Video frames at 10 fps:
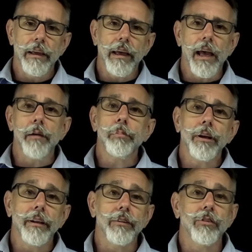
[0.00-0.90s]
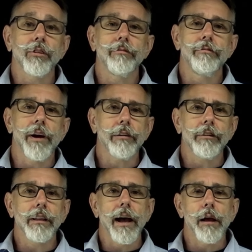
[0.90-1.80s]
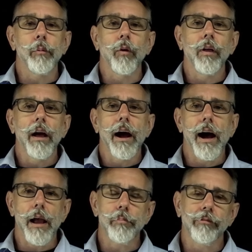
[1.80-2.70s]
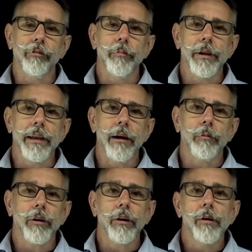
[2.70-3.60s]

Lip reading: MPLS is a very reliable, high-performing network,